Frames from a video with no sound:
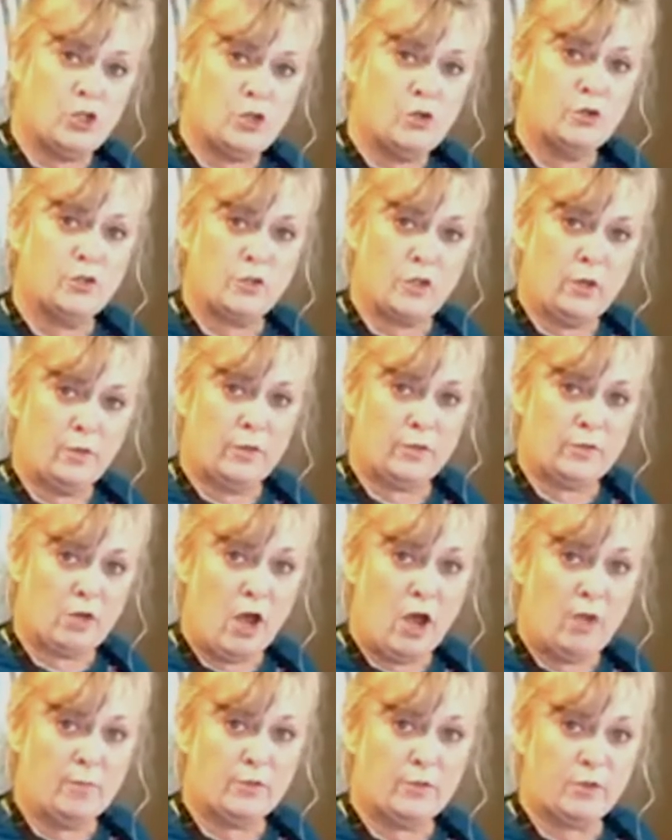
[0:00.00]
use on the
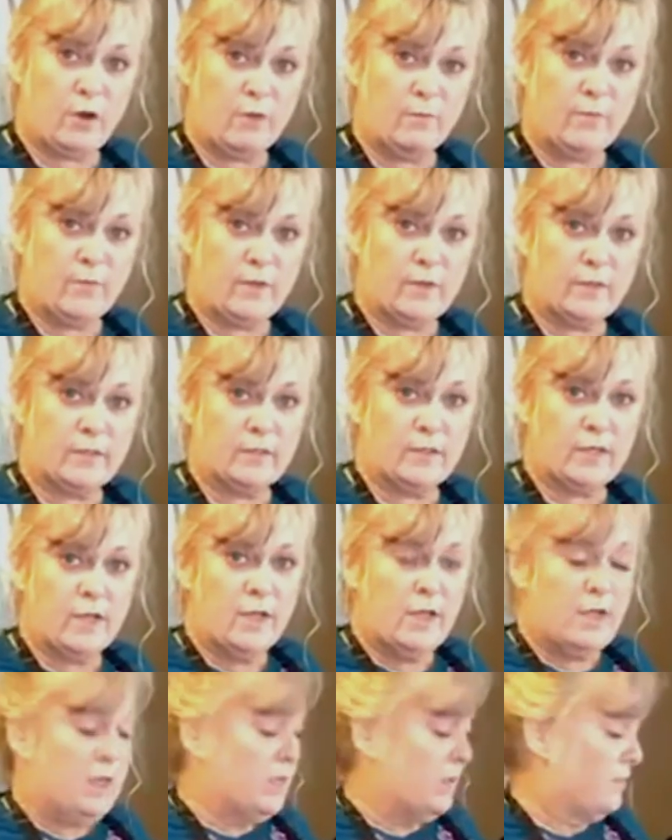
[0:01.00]
top surface
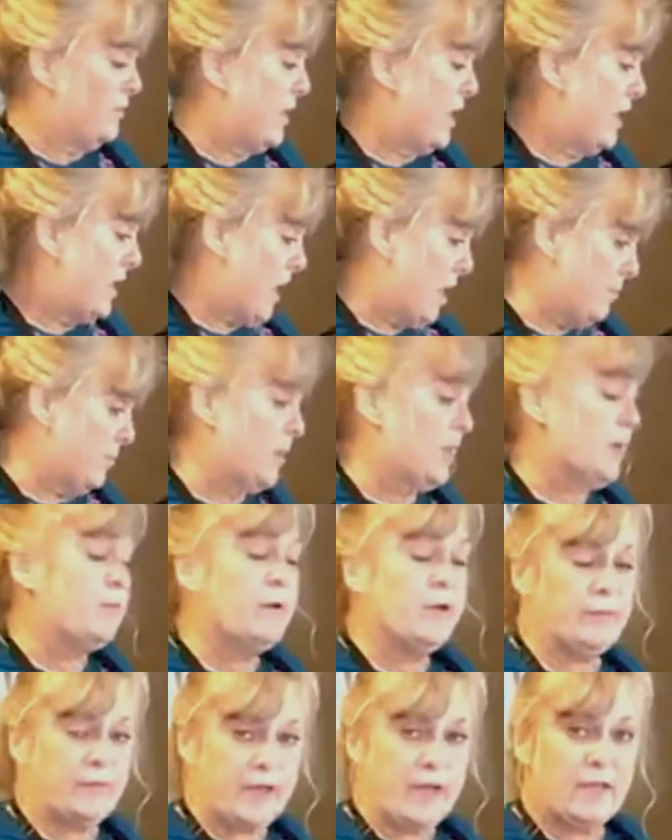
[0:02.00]
that I'm going to
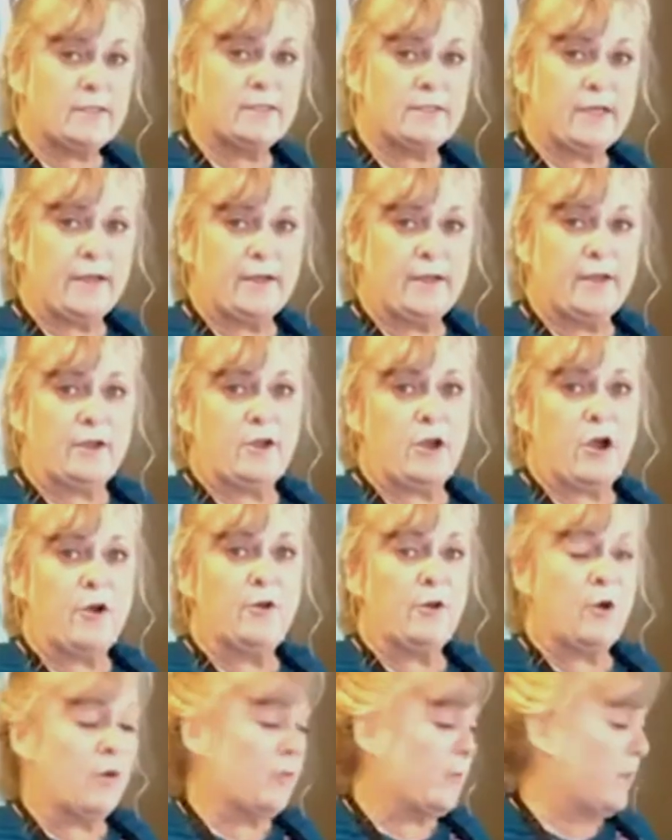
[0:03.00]
put that second
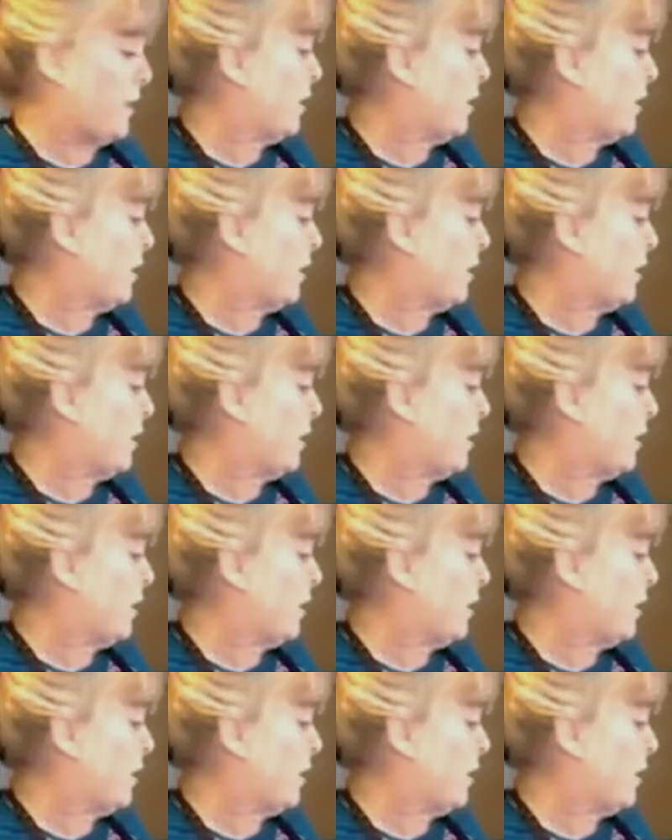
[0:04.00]
coat on